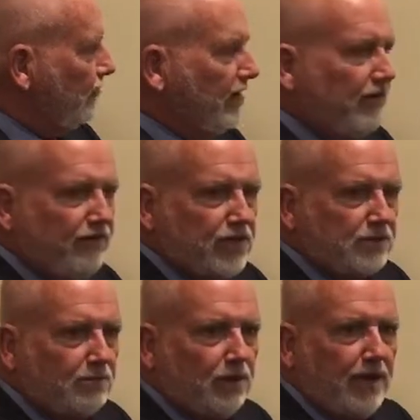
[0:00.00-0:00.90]
very
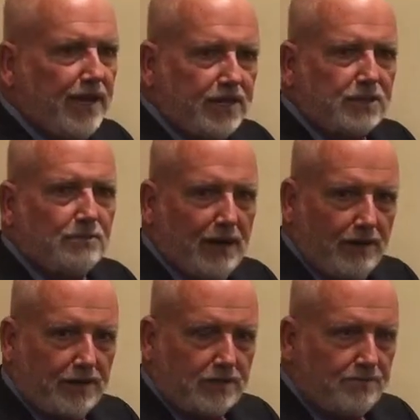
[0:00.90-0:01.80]
visible and it's
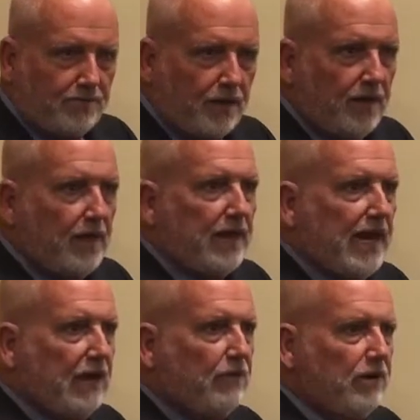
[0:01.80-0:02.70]
apparent.
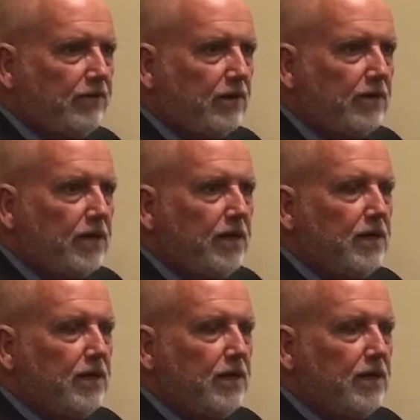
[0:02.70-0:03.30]
However,